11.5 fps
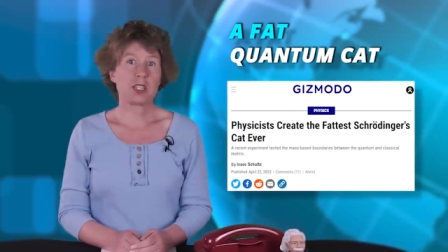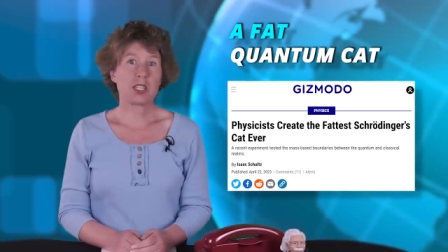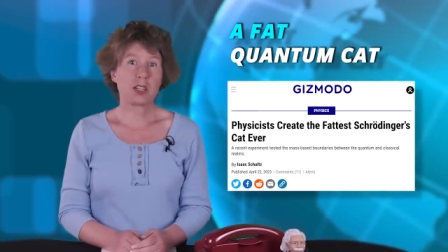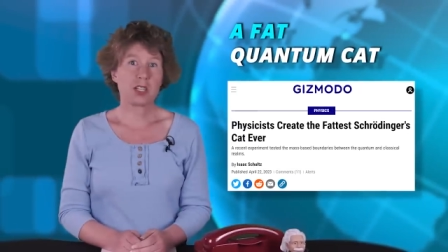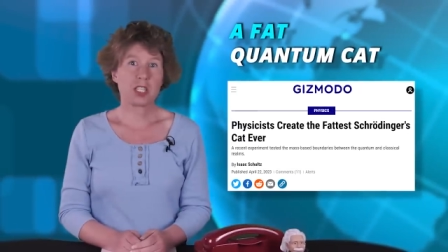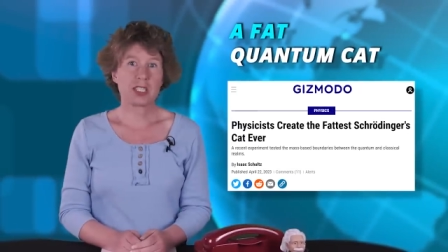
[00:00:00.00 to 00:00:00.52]

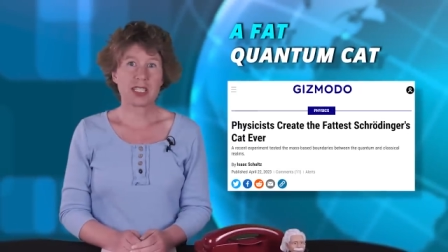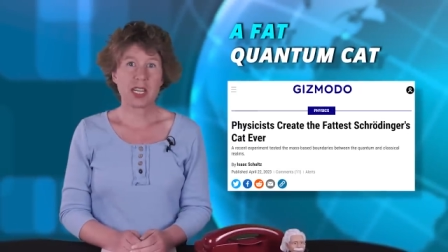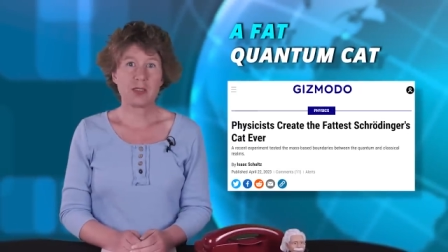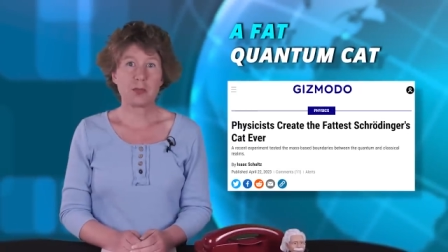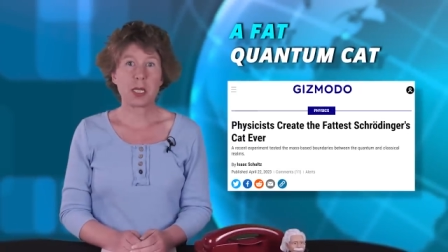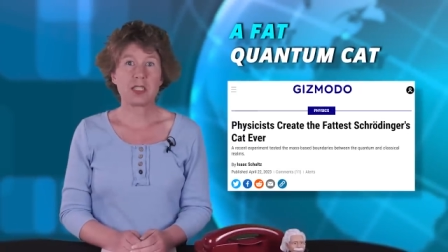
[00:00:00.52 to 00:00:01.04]
researchers
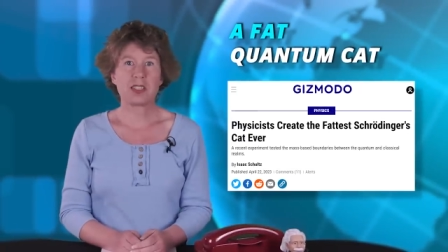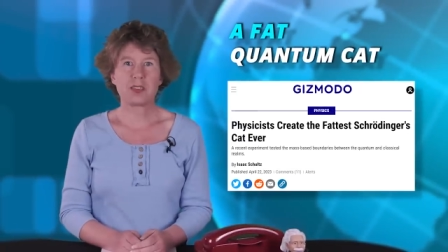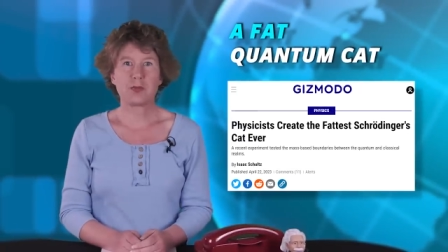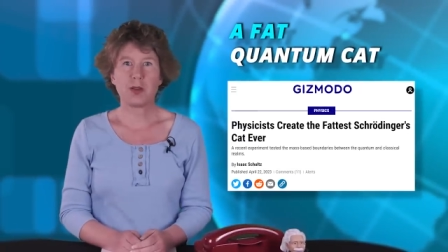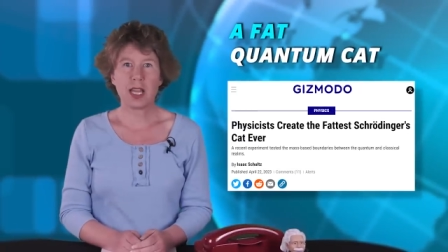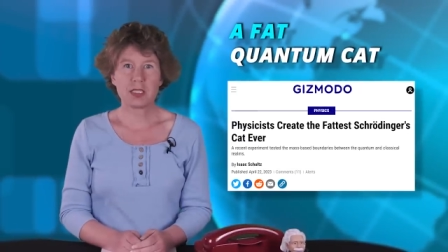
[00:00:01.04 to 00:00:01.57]
have made the
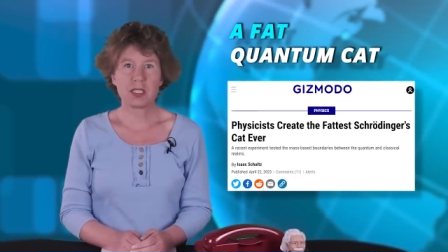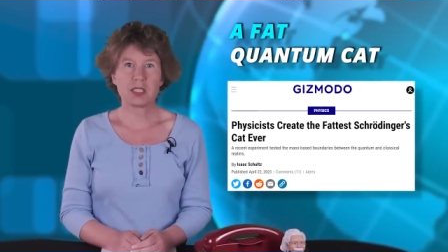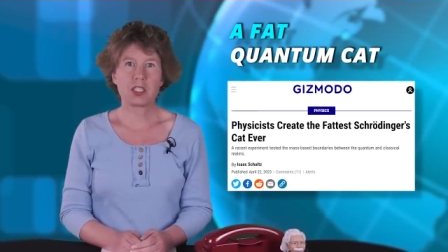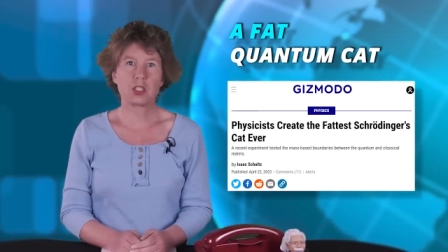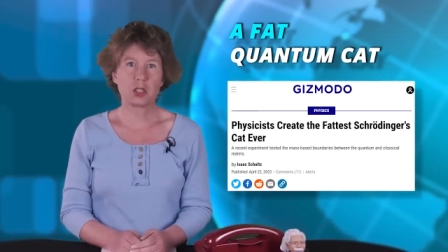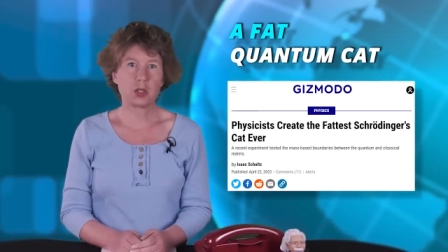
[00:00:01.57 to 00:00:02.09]

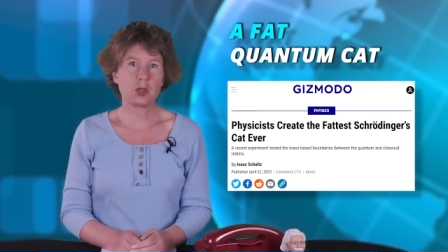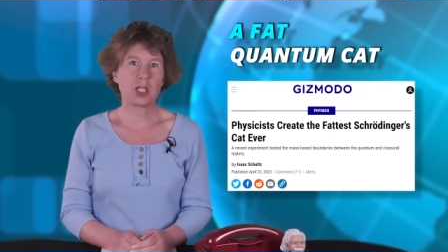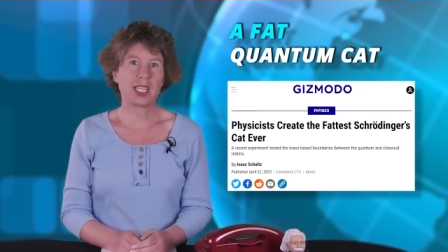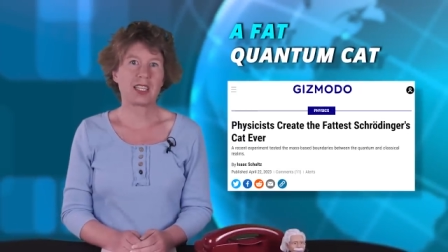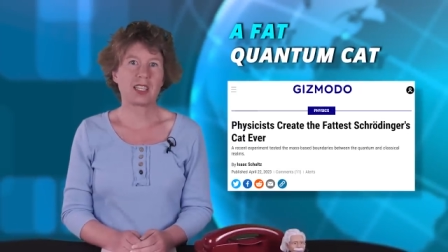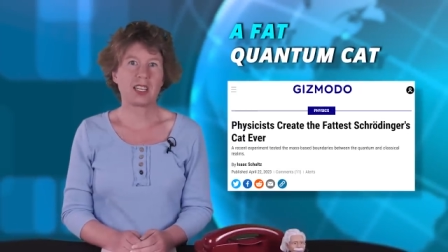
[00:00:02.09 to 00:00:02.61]
fattest
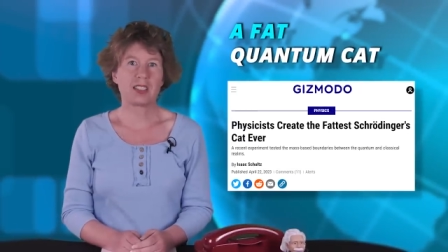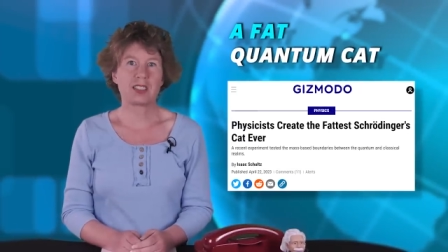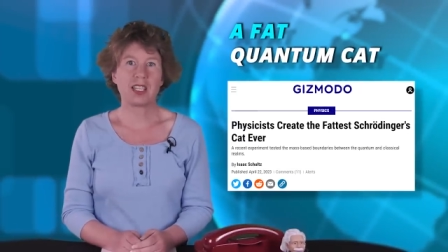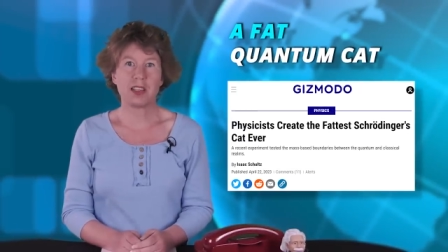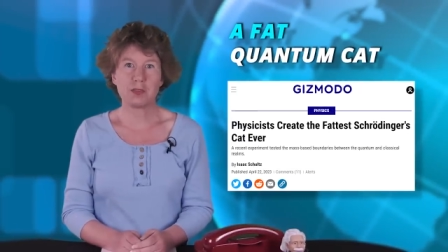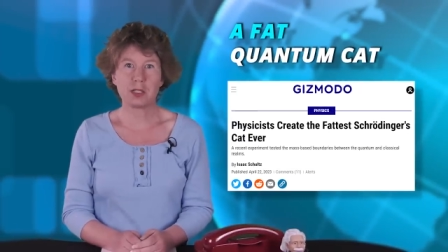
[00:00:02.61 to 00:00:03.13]
Schrödinger cat
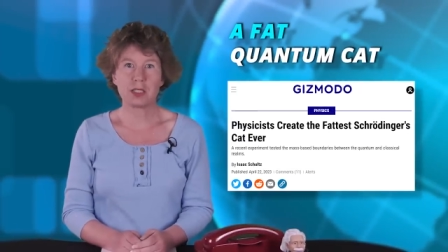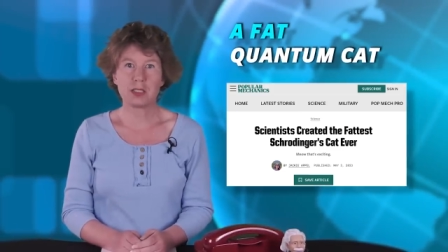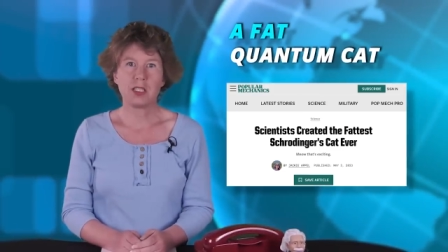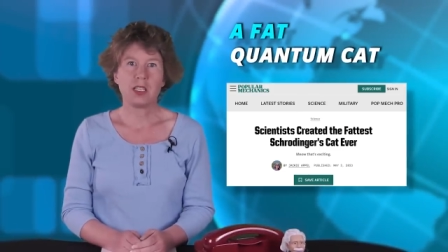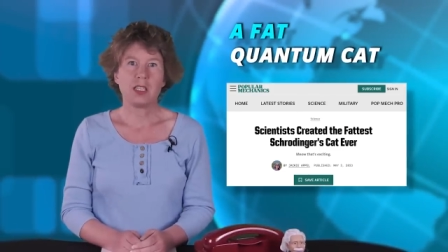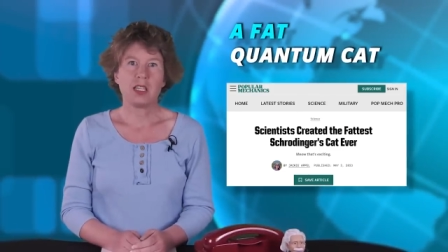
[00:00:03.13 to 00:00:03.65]
ever.
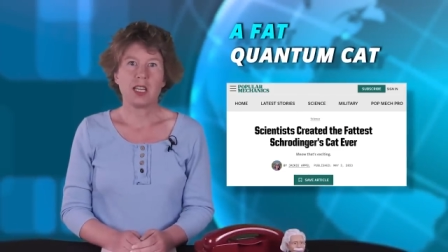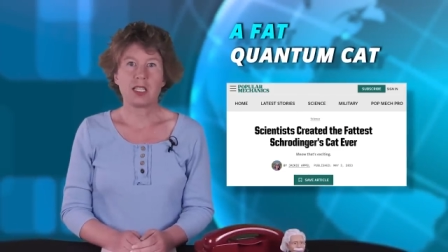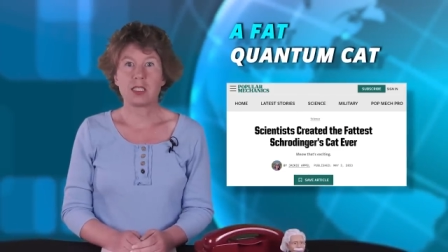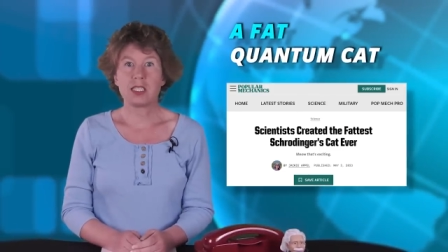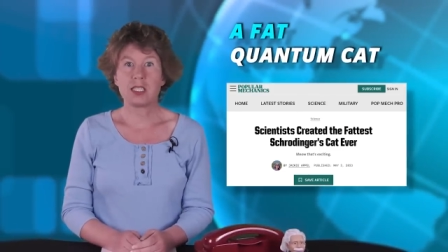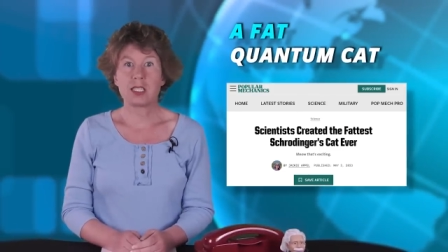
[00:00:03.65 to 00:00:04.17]

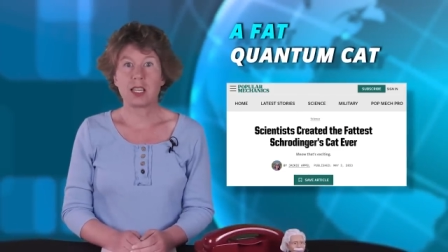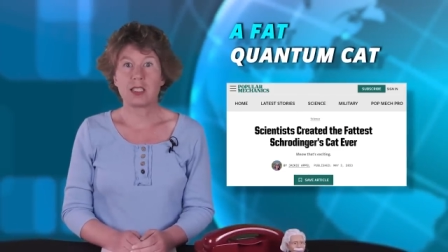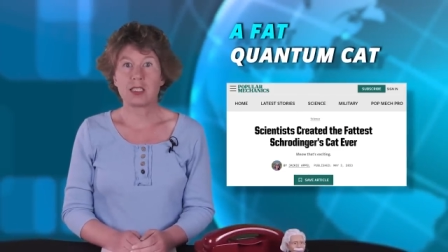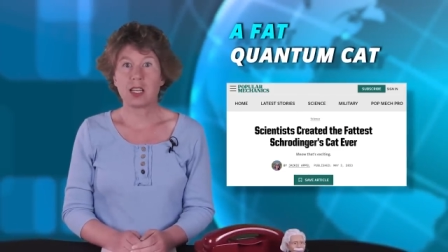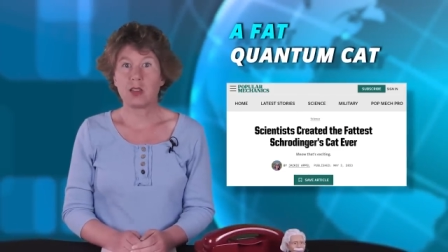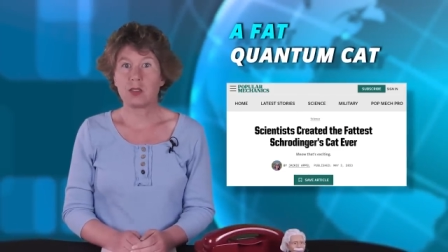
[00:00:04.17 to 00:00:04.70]
At least
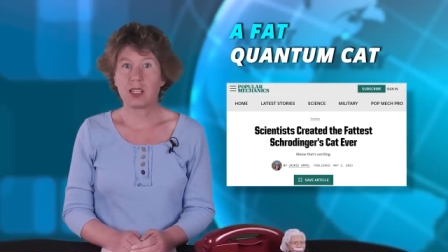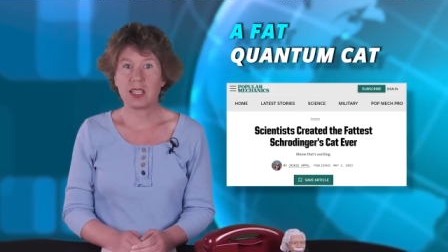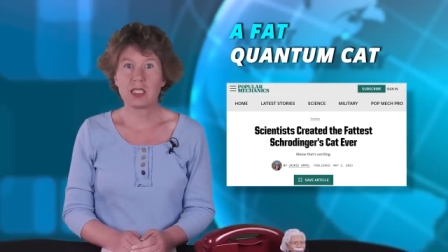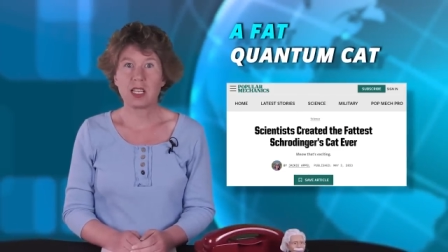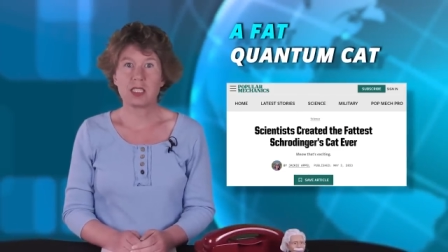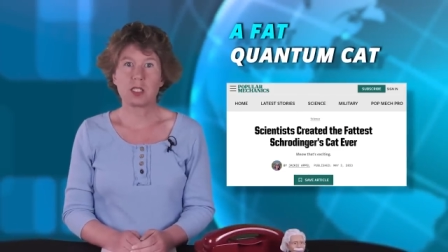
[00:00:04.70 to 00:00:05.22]
that's how the
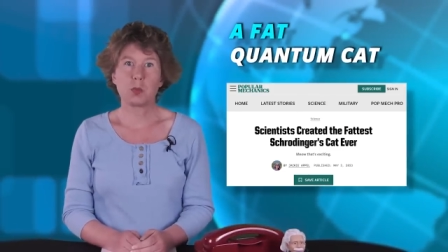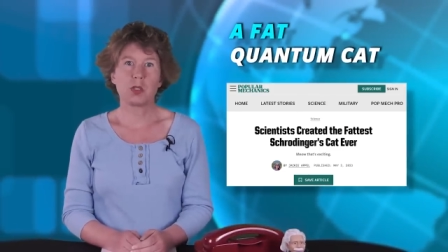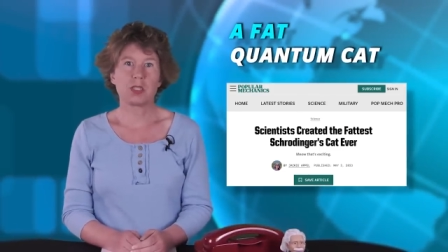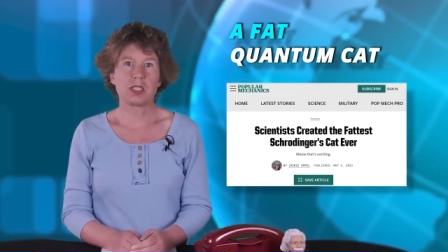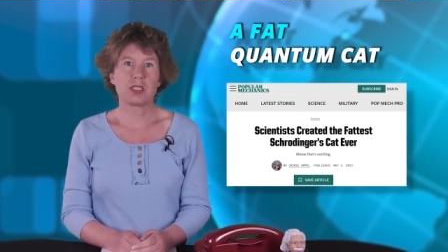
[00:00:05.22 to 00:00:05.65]
headlines put